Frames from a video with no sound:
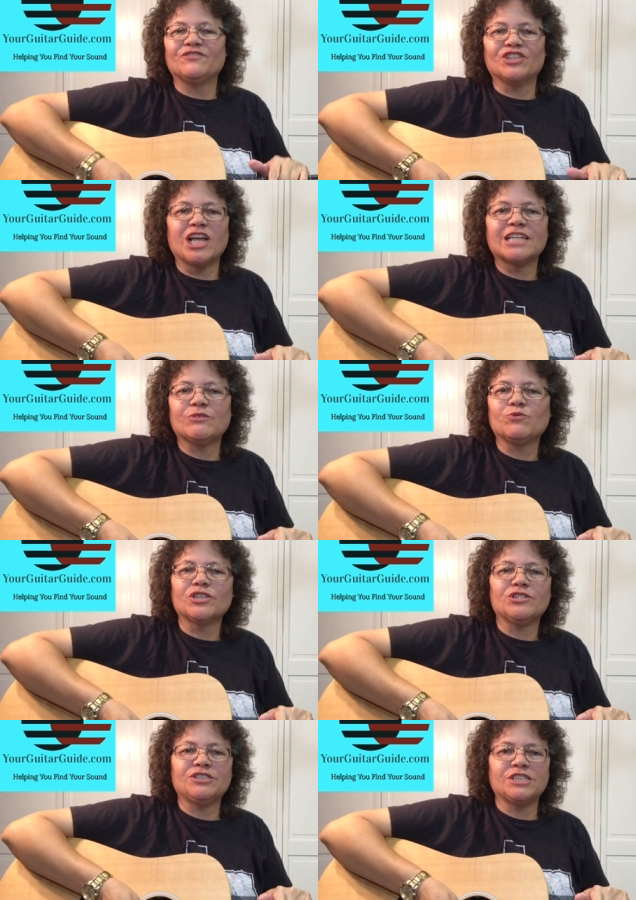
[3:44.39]
If you like
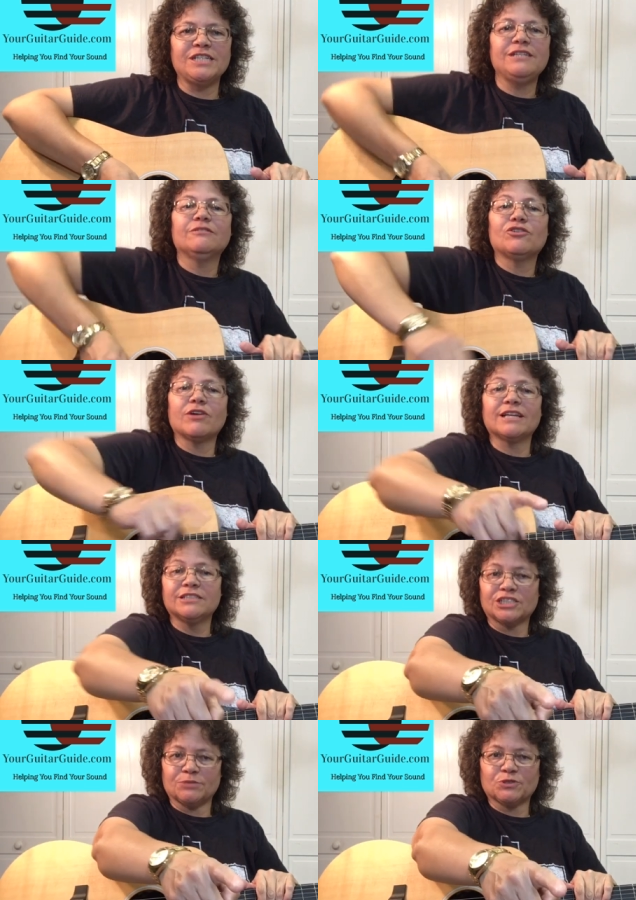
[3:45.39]
what you see, go ahead
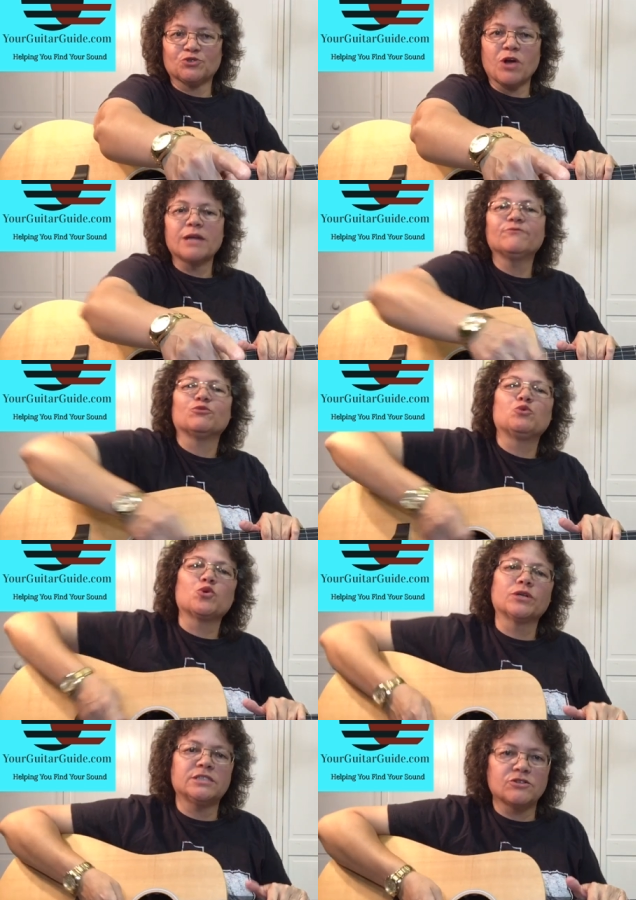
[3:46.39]
and subscribe for
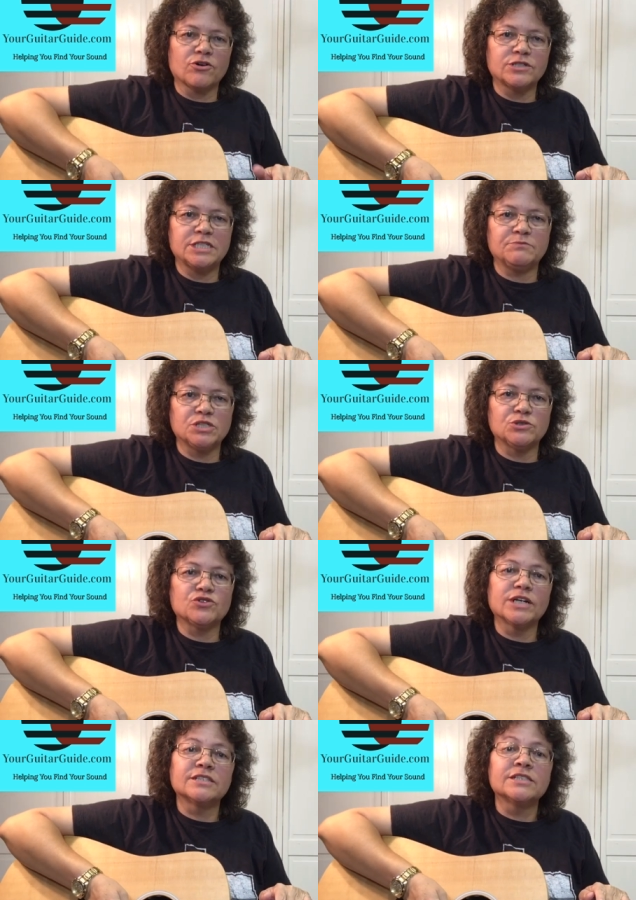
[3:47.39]
more guitar tips and
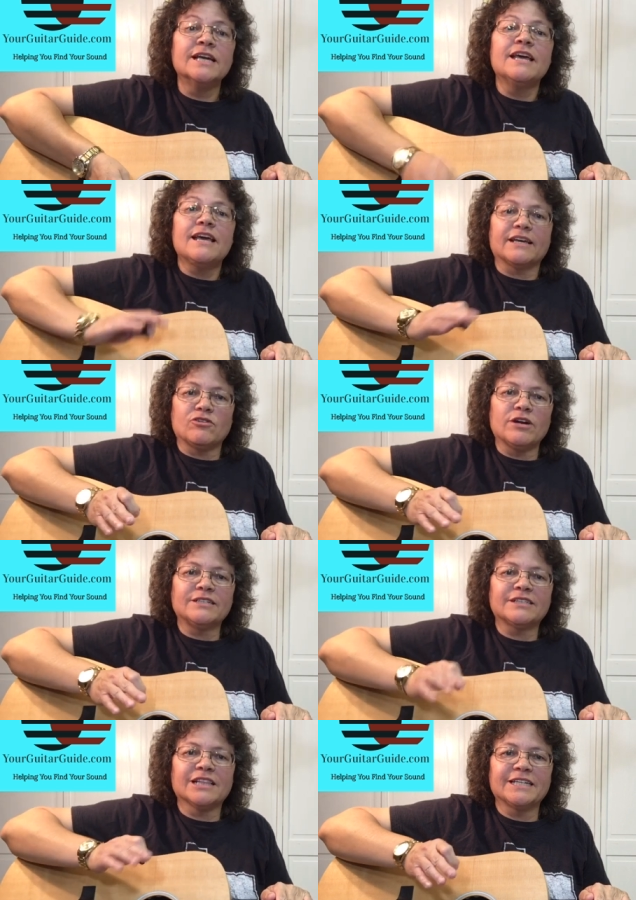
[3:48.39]
tricks, and go
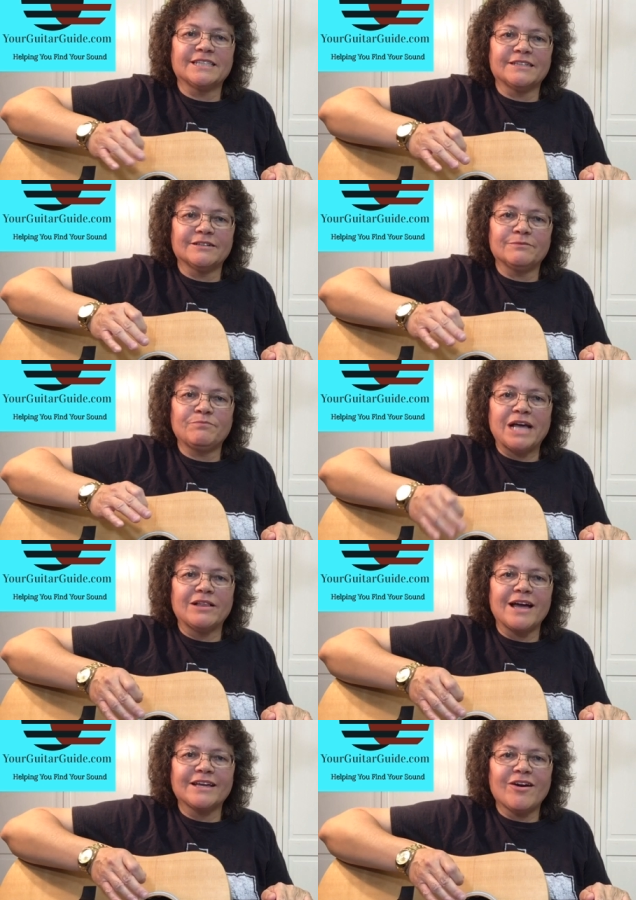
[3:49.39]
ahead and click the
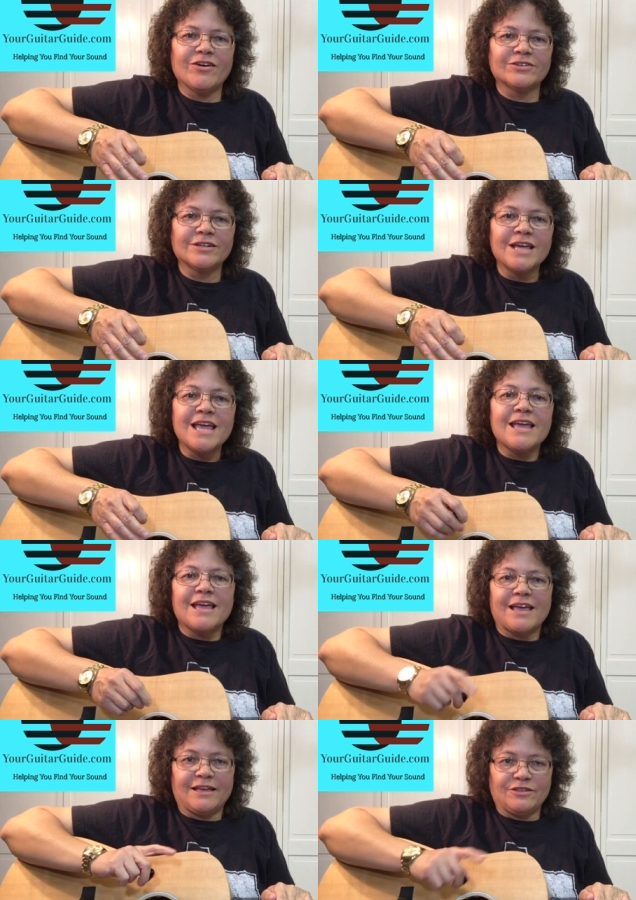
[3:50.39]
bell icon,
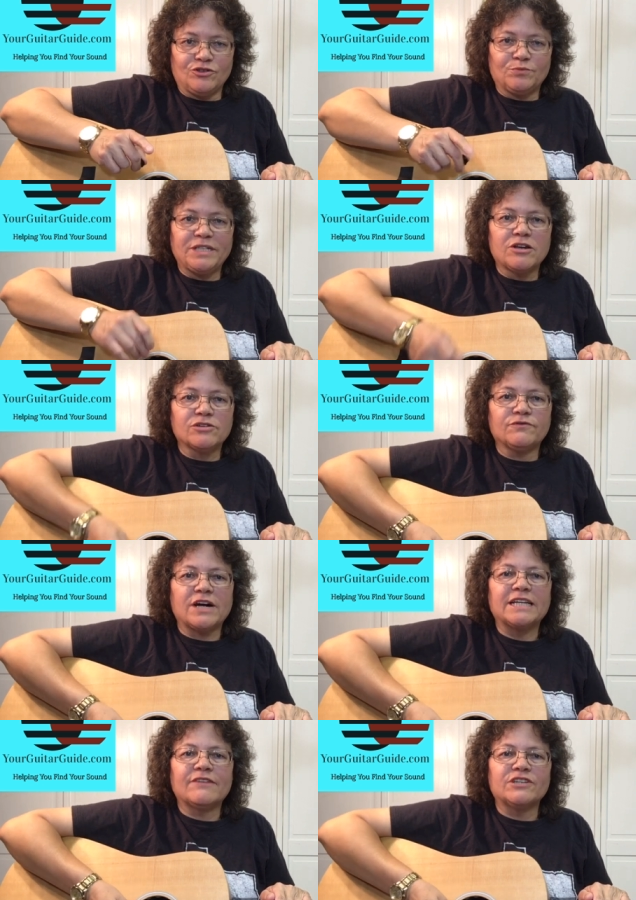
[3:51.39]
and you'll be
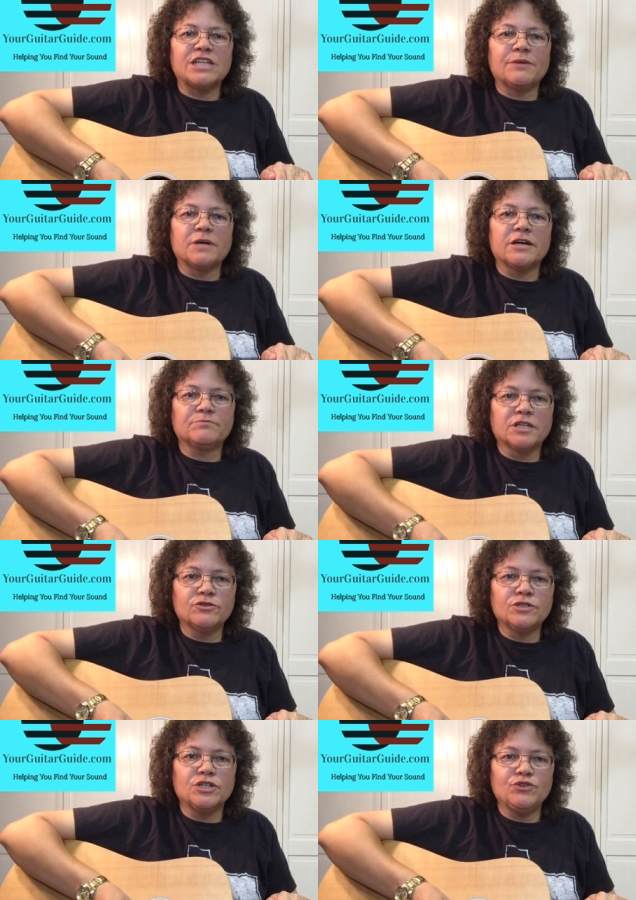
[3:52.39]
notified every time I
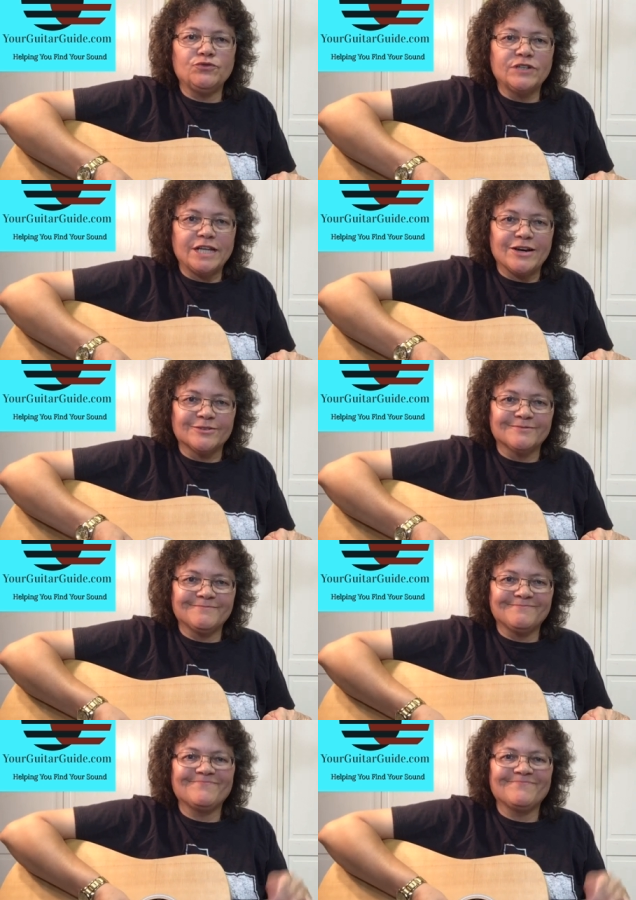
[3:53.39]
upload a new video.